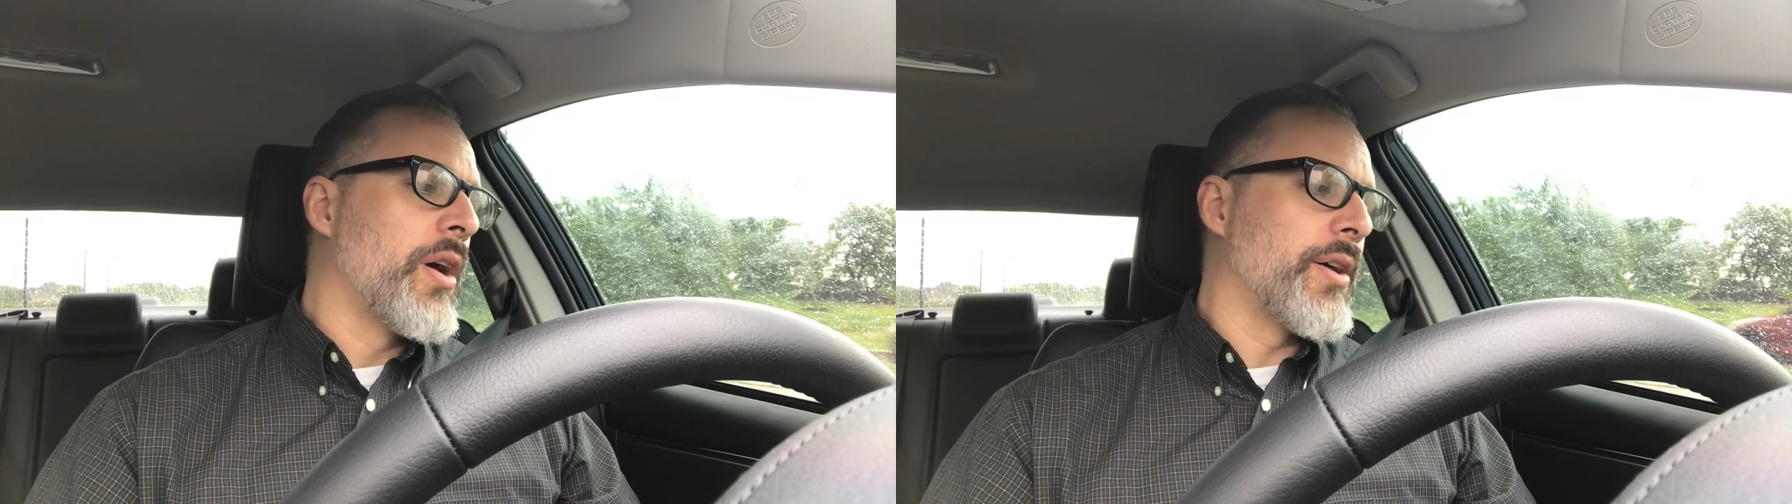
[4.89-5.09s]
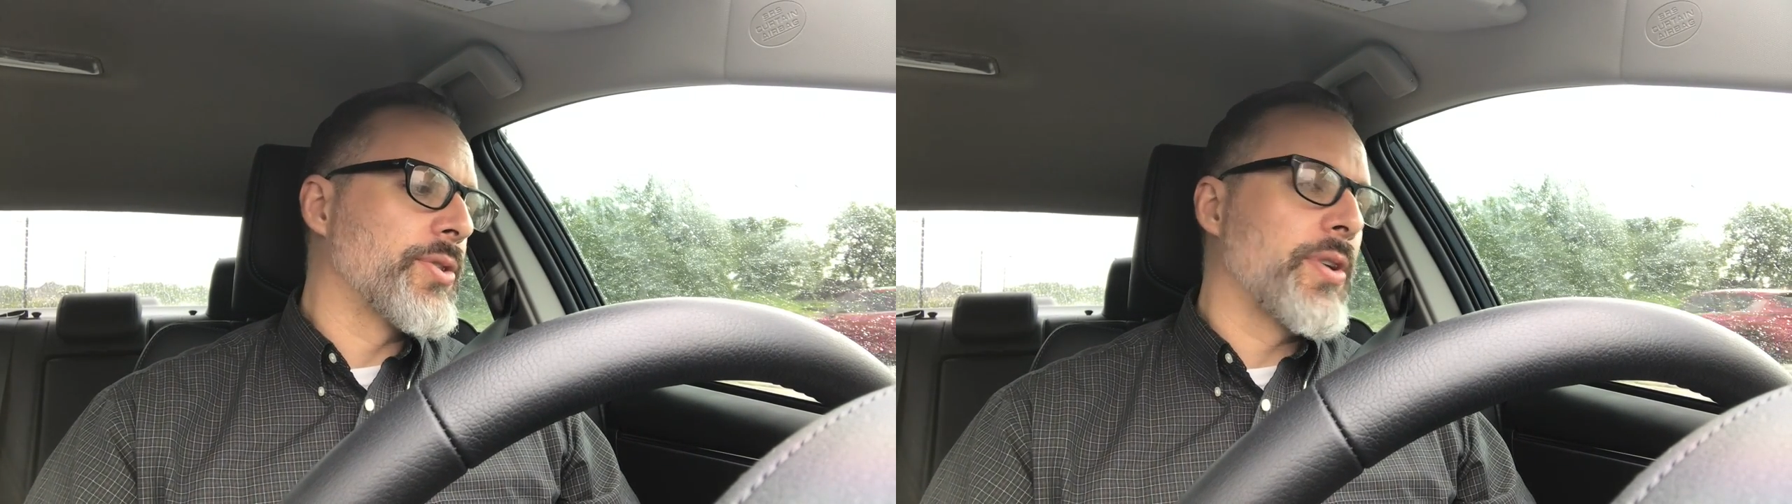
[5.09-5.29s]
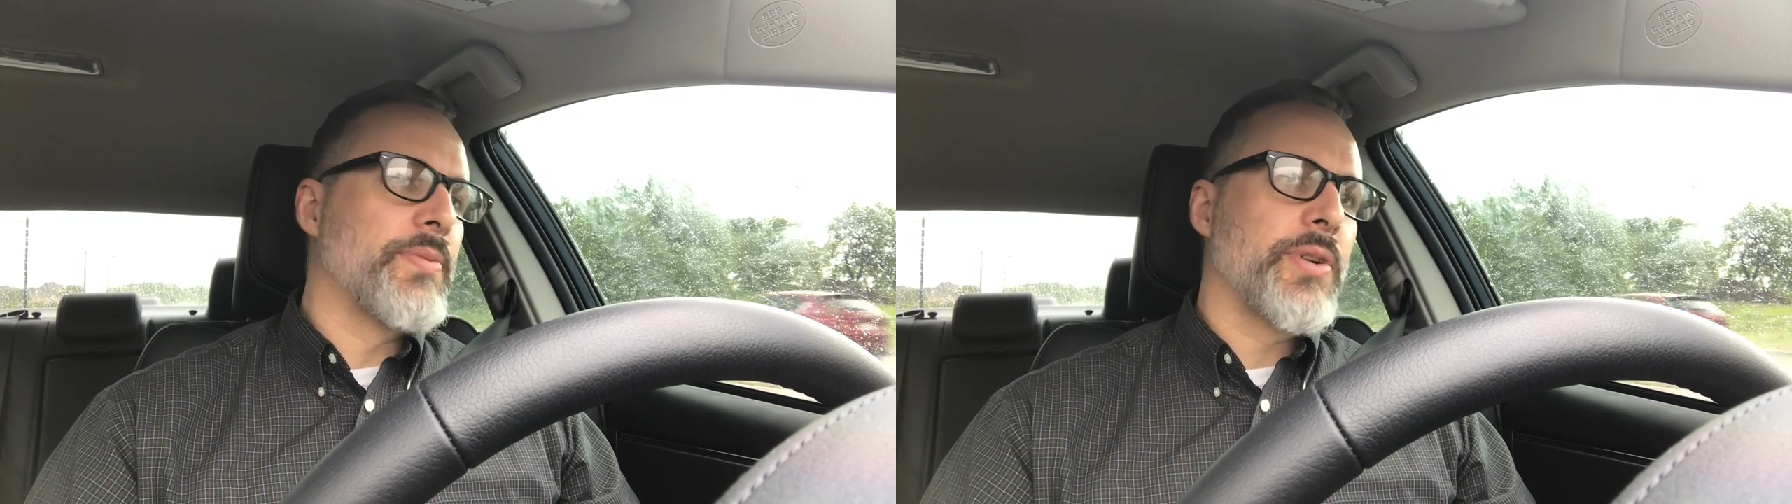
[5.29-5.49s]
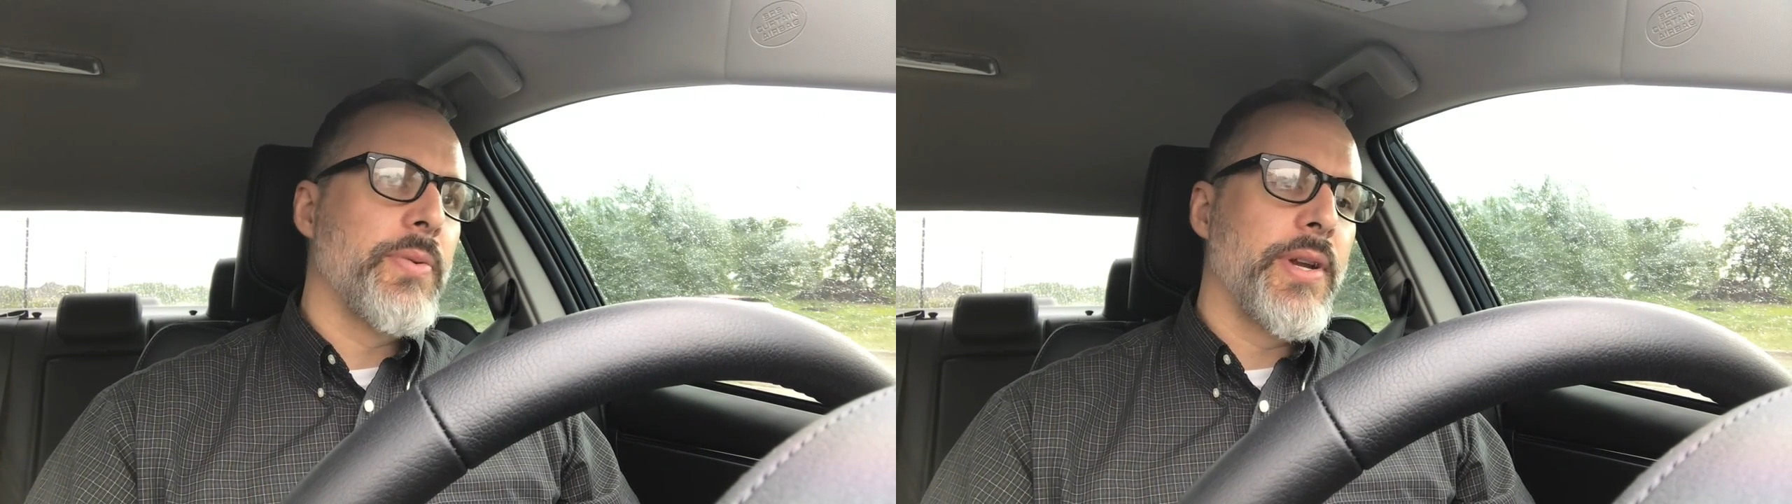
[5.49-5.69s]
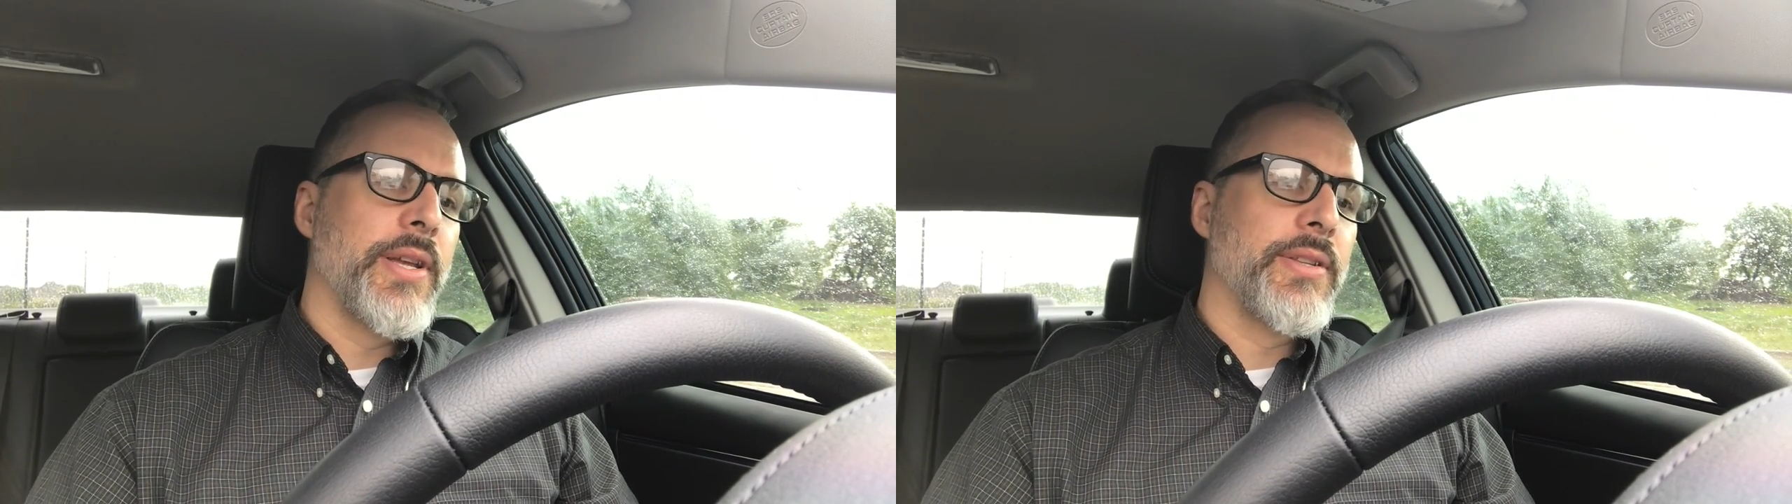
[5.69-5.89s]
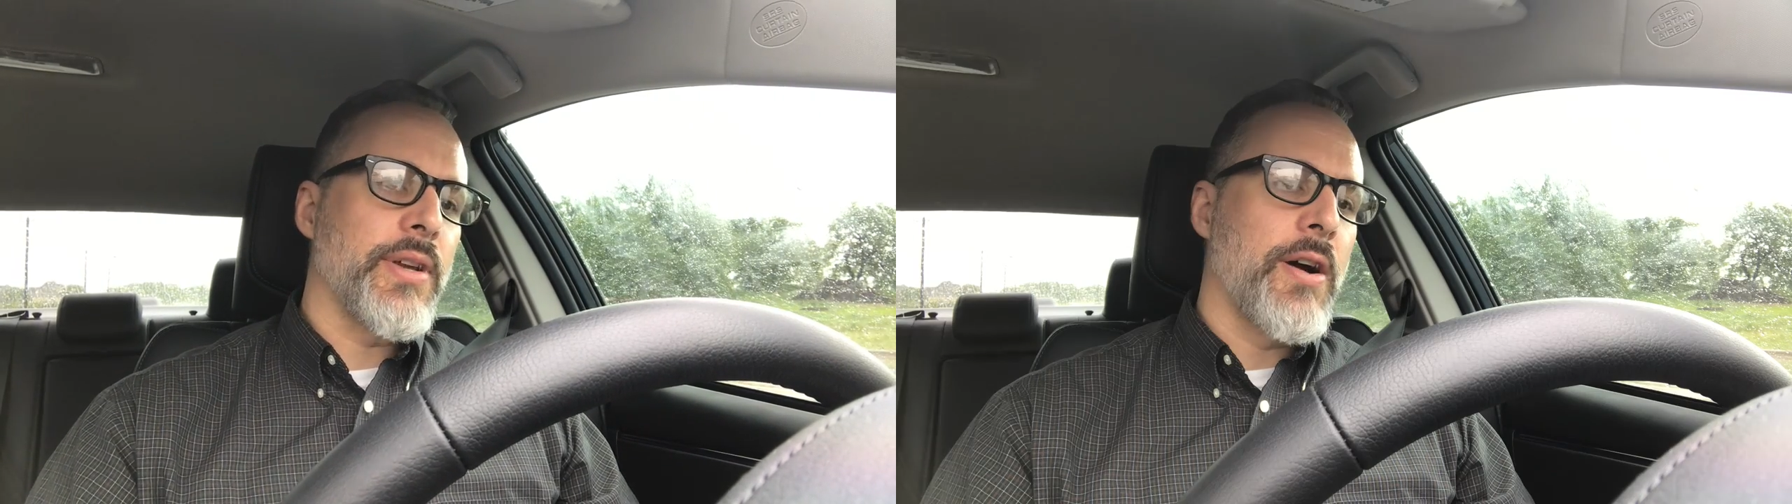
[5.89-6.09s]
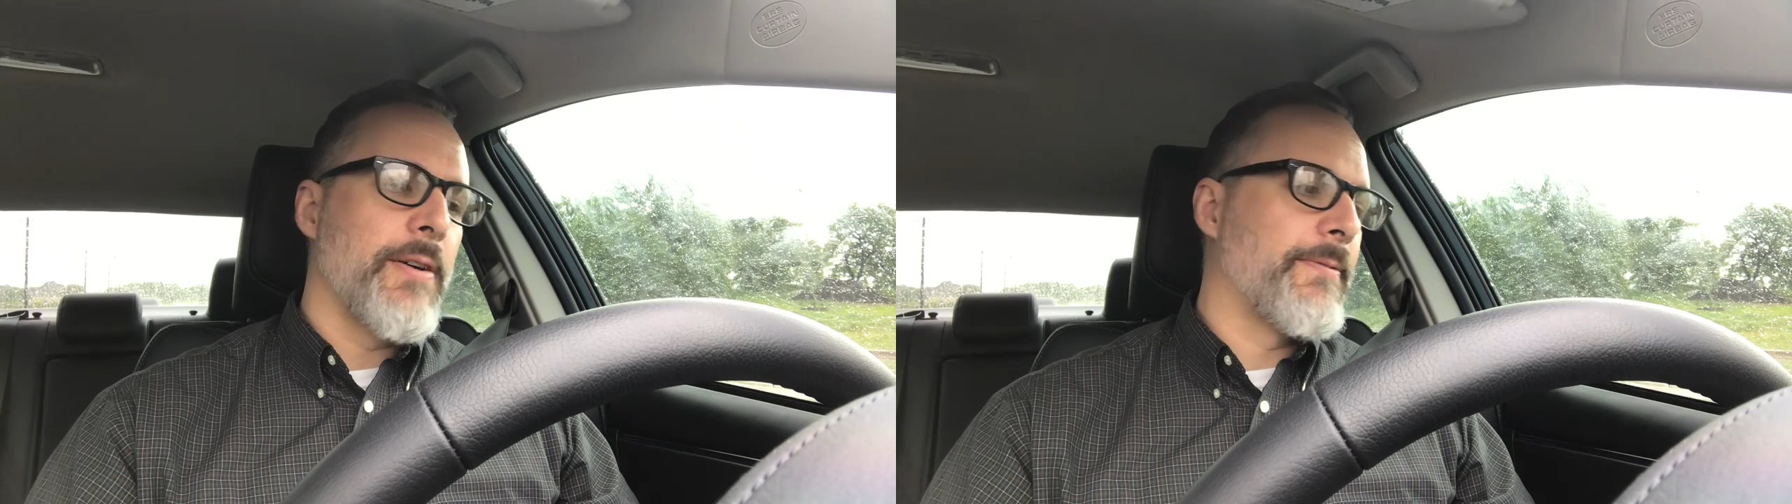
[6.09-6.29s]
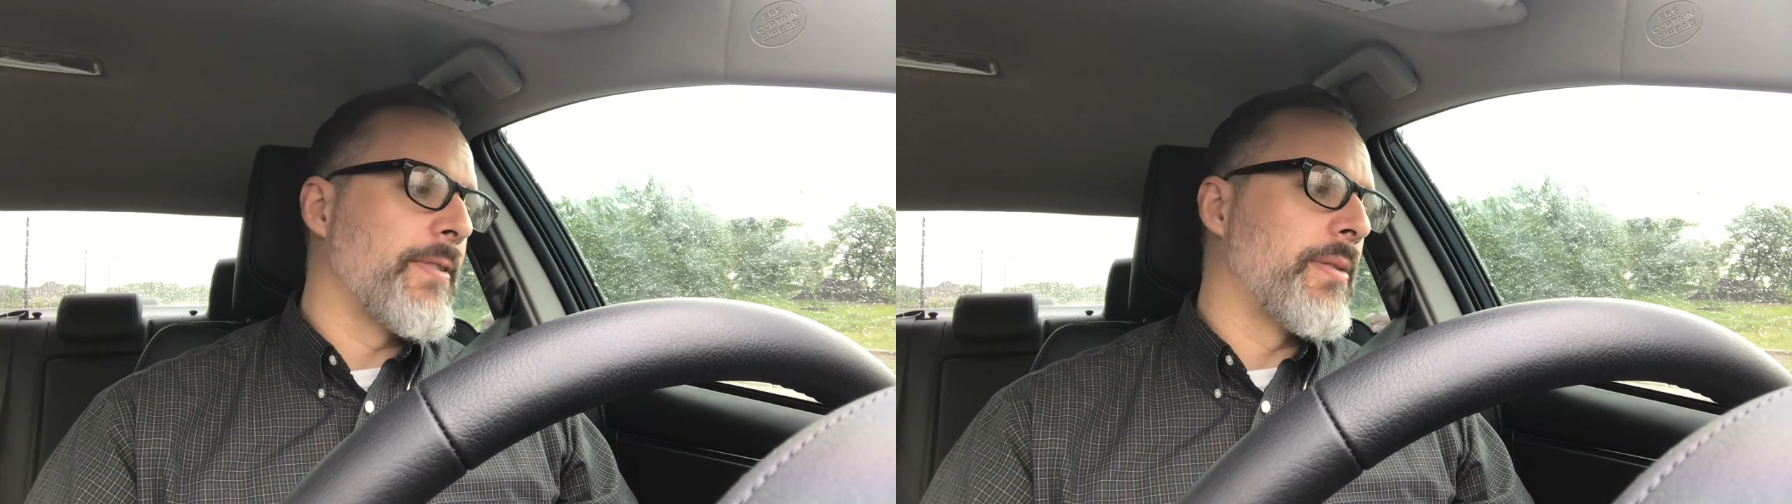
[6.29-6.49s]
Our scripture readings
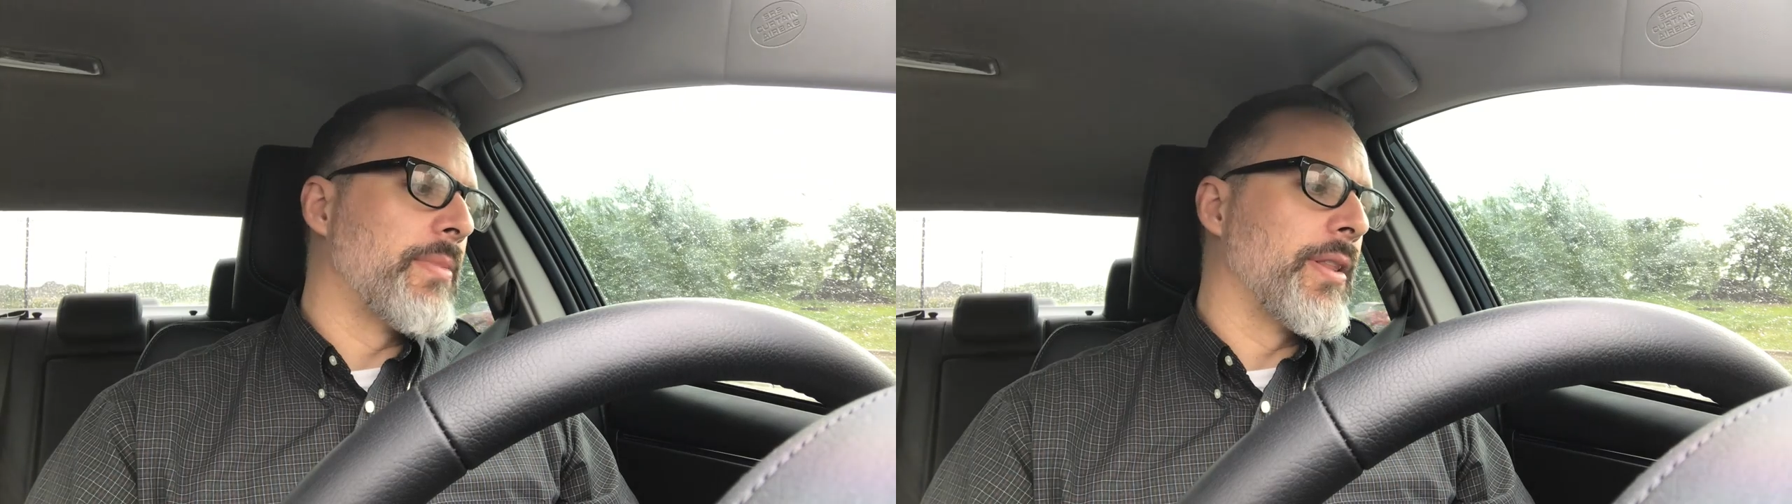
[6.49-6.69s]
are from